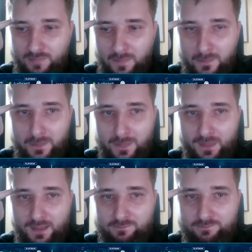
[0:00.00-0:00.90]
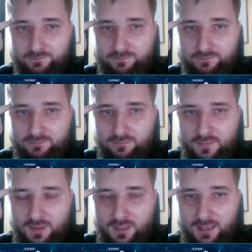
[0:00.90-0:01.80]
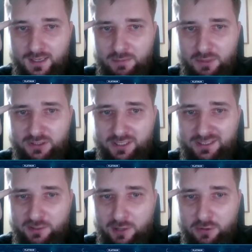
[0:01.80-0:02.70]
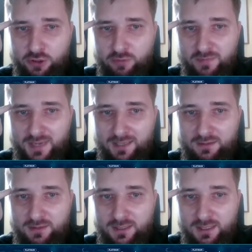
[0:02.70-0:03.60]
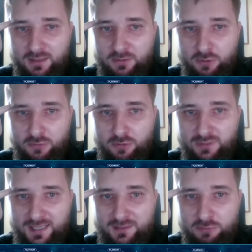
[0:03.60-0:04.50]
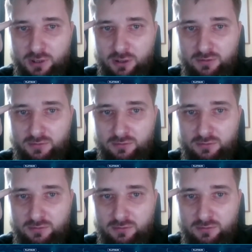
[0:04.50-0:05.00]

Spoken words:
A more detailed inquiry should be made to test what